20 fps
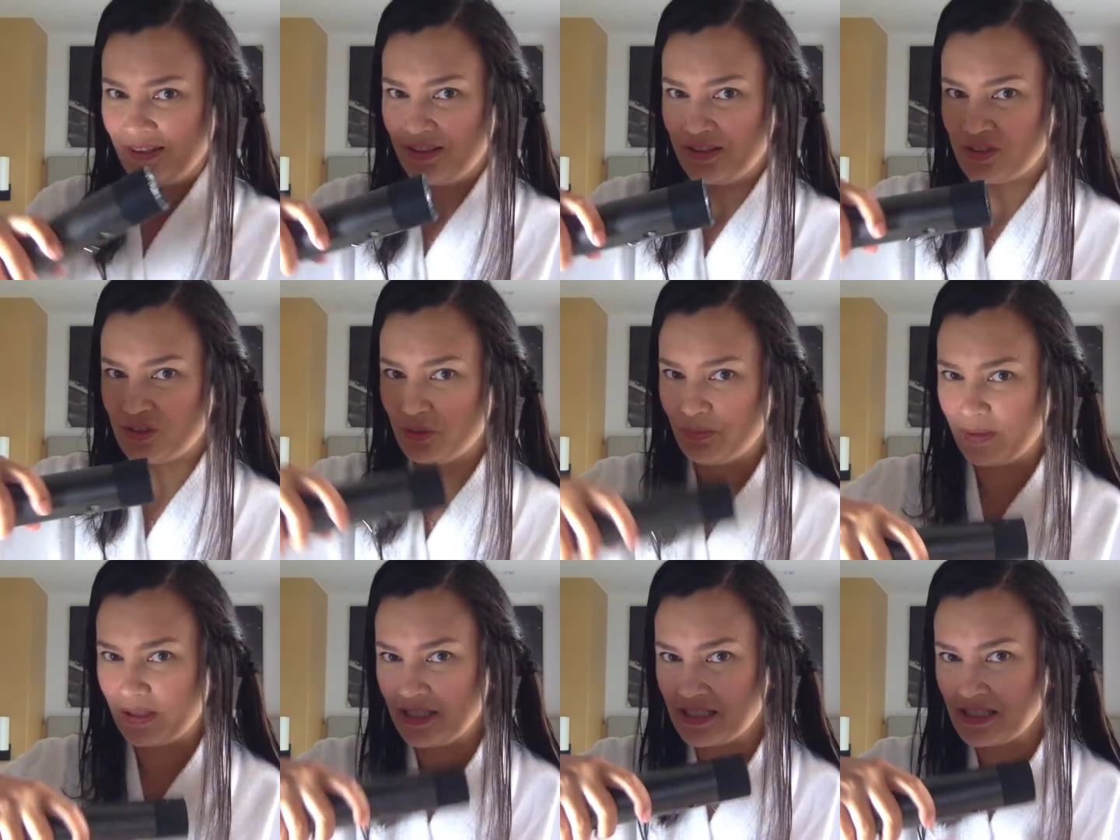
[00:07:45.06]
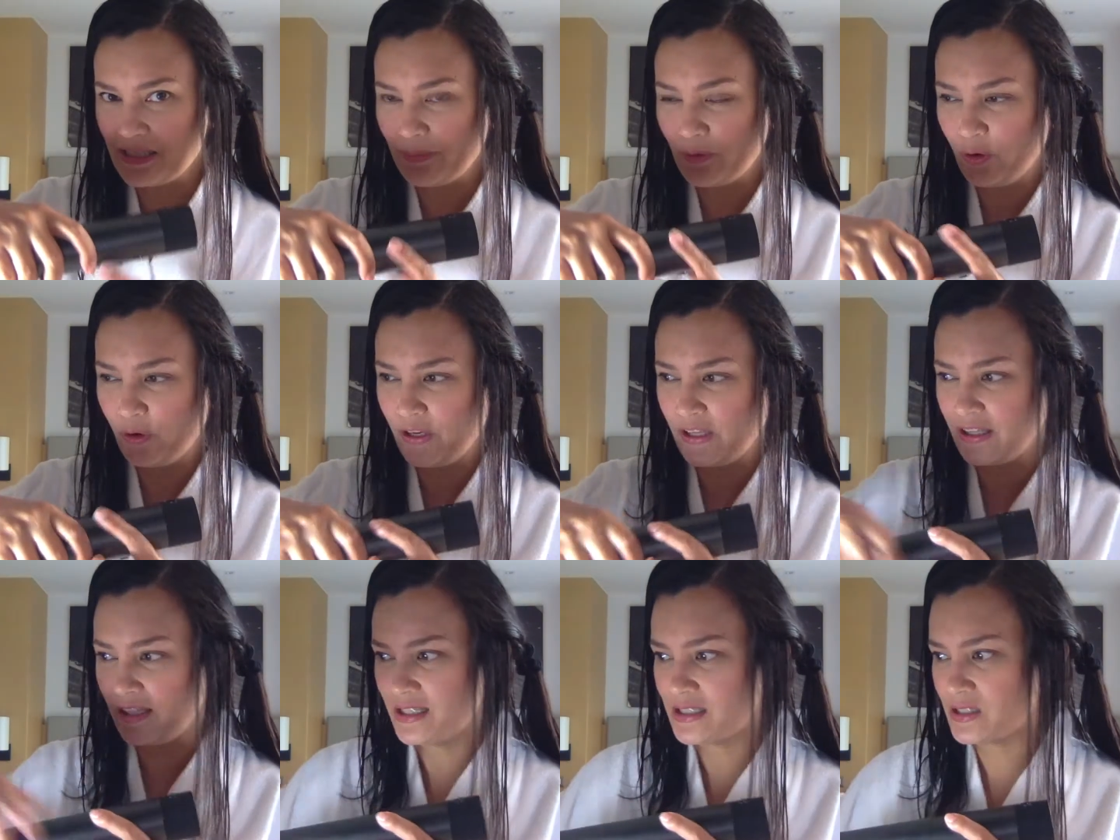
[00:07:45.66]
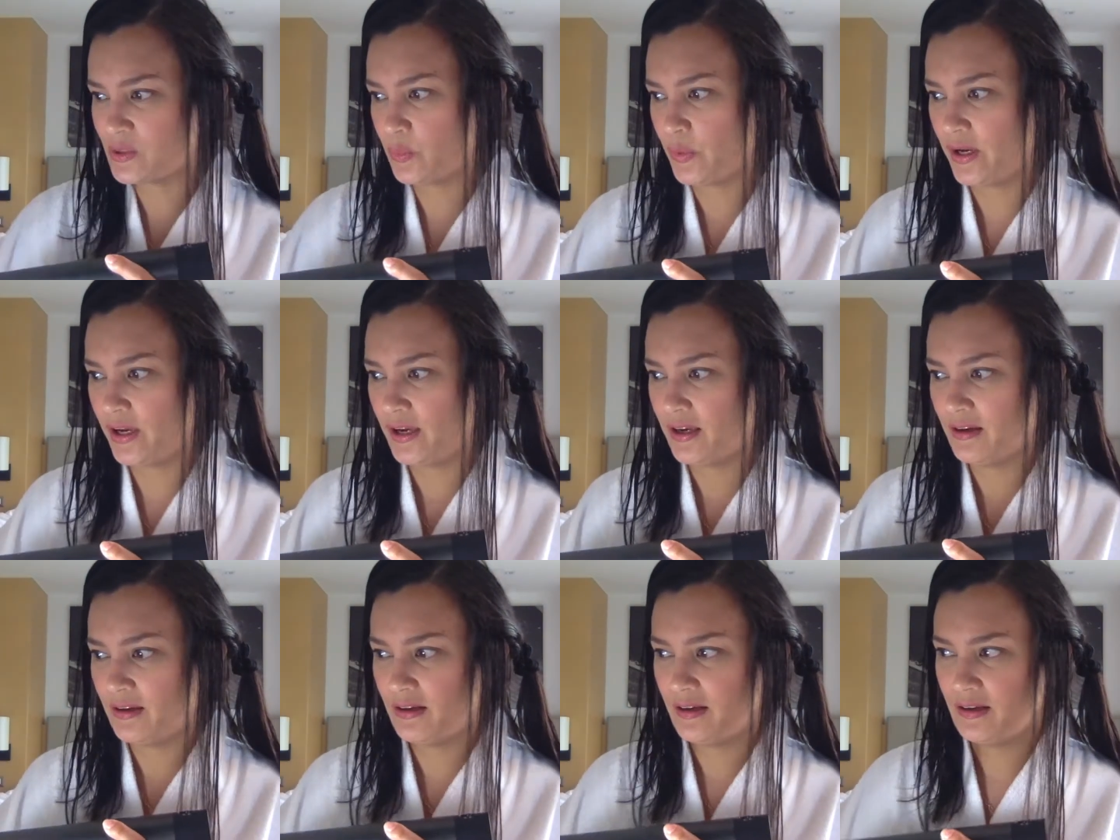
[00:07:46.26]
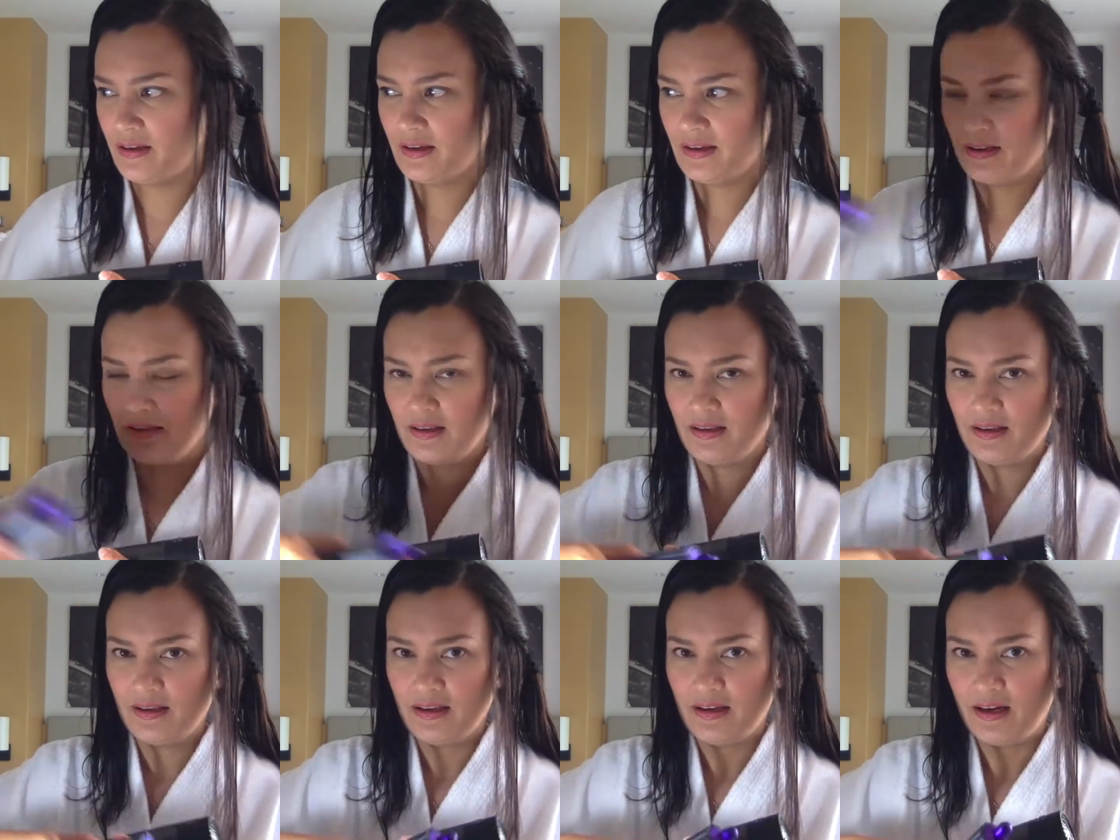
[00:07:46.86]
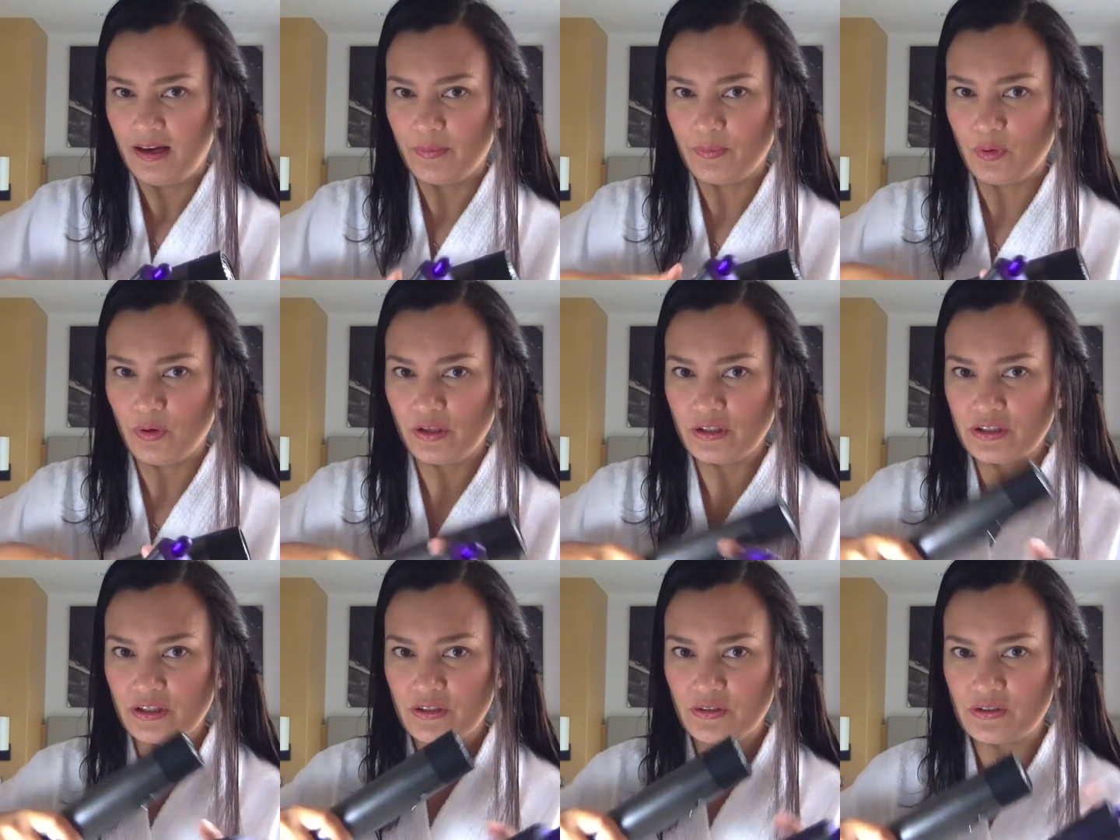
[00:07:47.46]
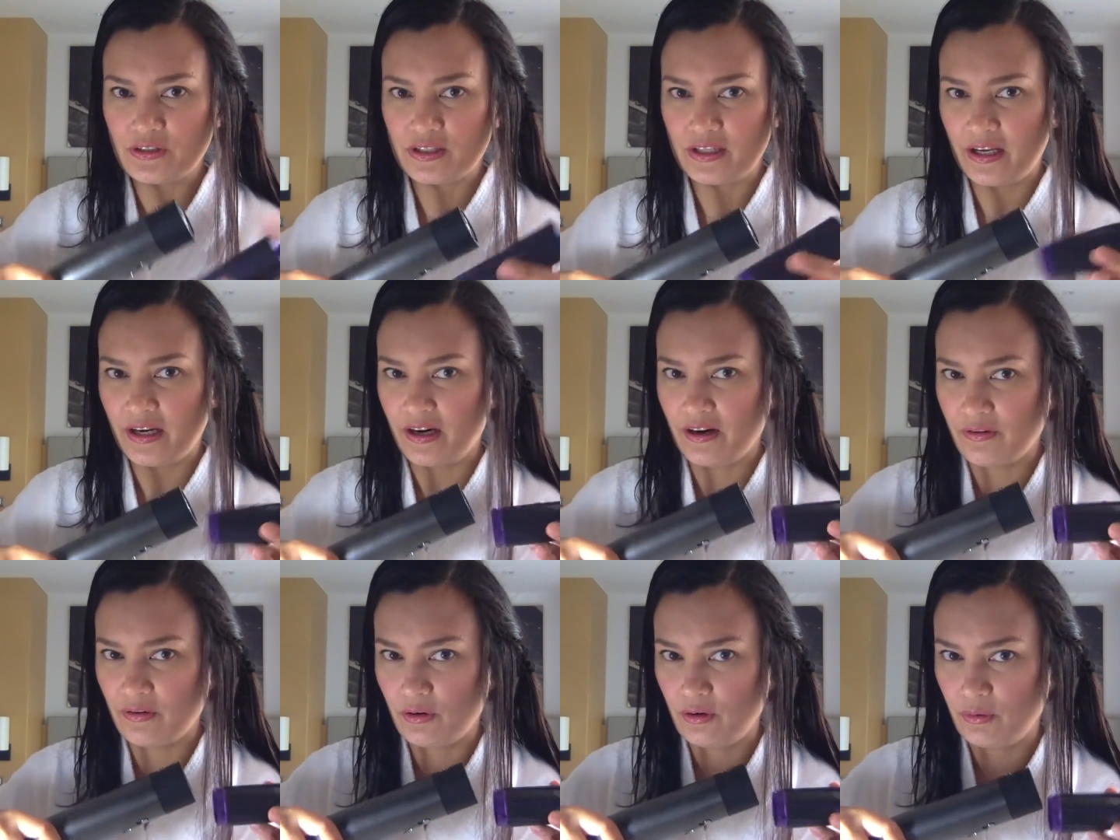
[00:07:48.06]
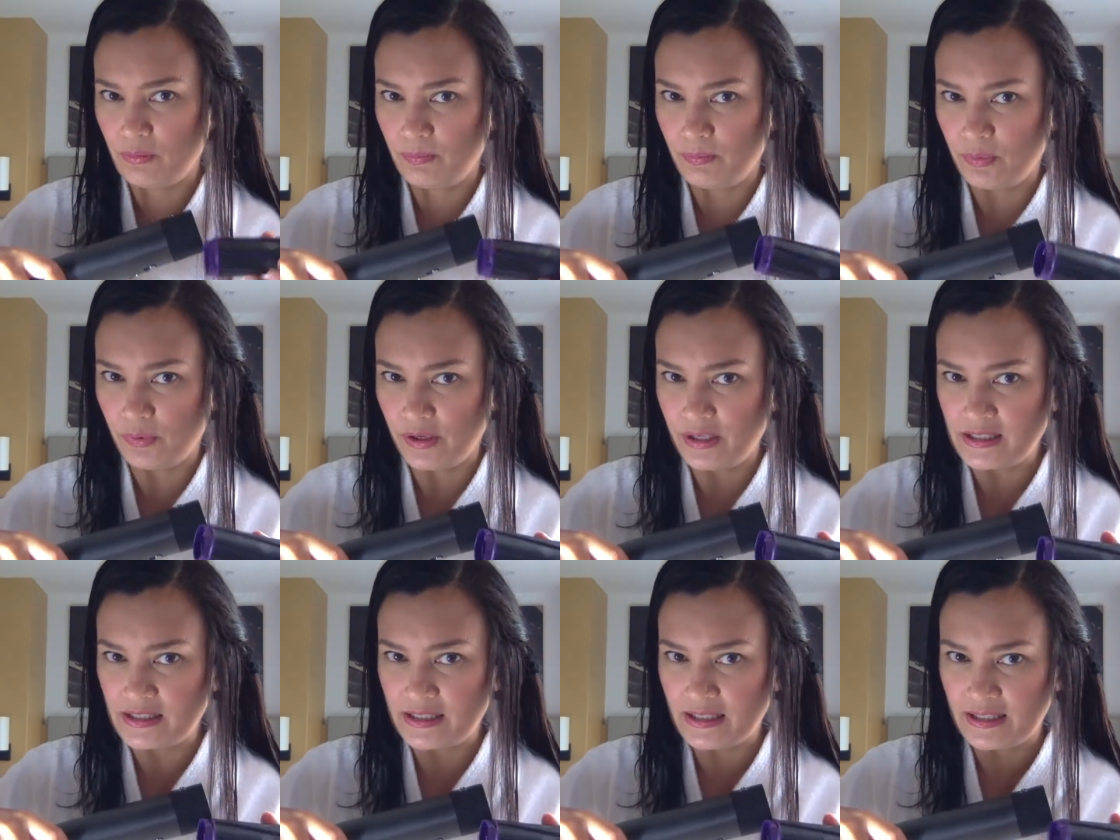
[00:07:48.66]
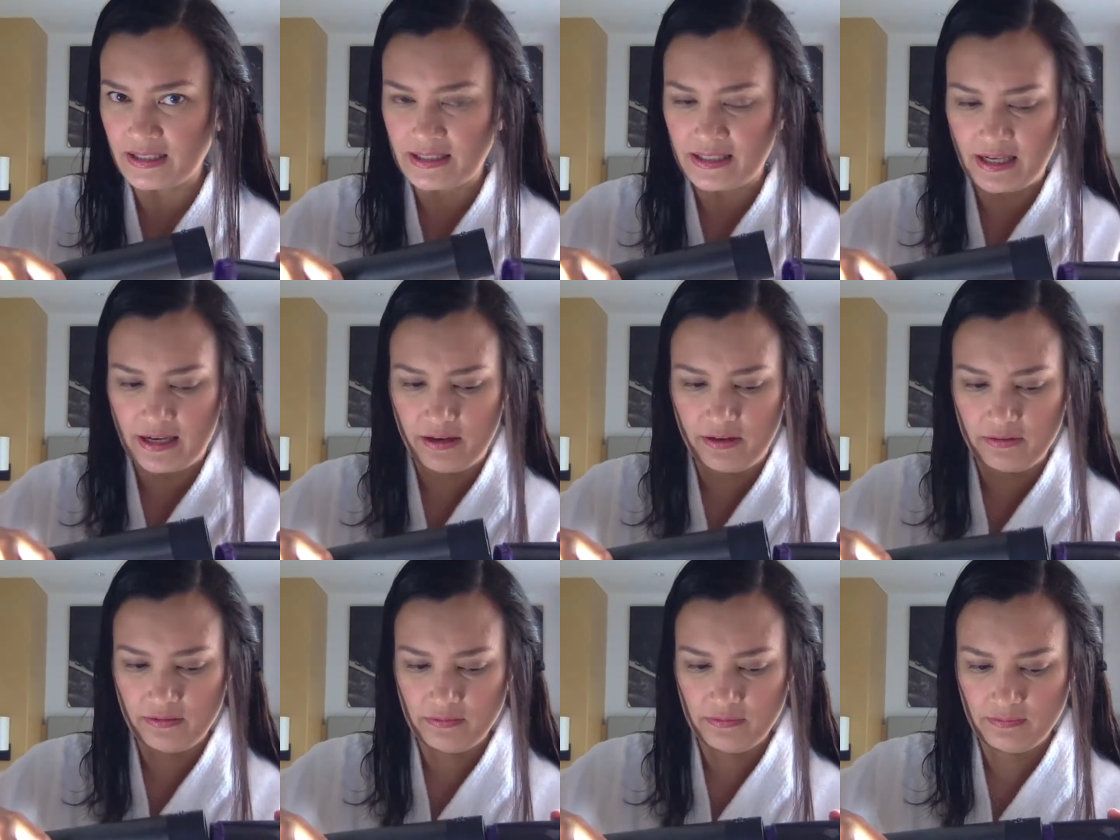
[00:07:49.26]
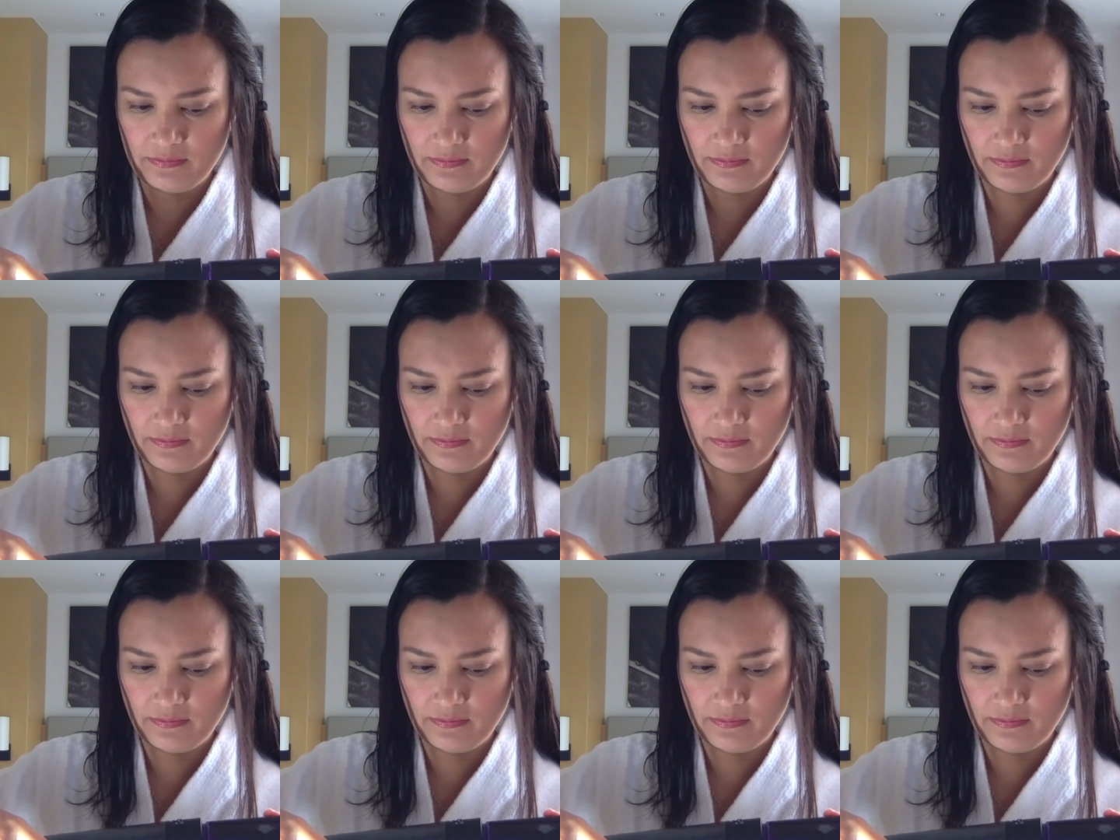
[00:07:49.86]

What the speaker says: So because I'm going this way, I'm going to use the arrow pointing down.